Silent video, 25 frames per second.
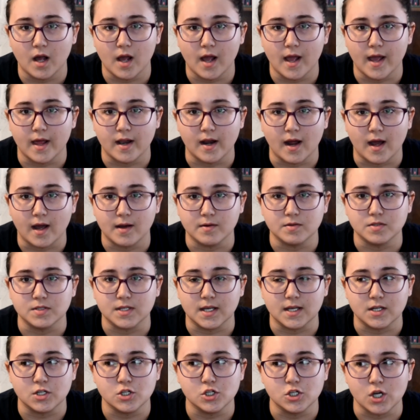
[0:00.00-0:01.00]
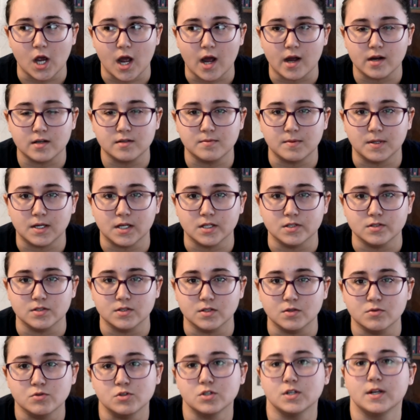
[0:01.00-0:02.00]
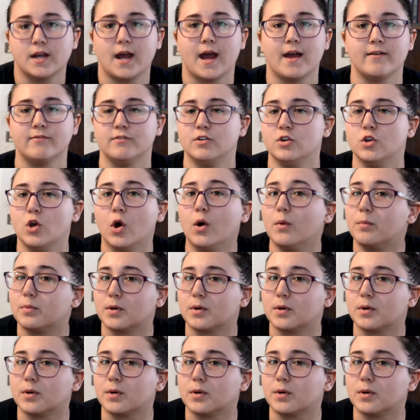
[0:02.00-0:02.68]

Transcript: And I was like shocked because usually I have no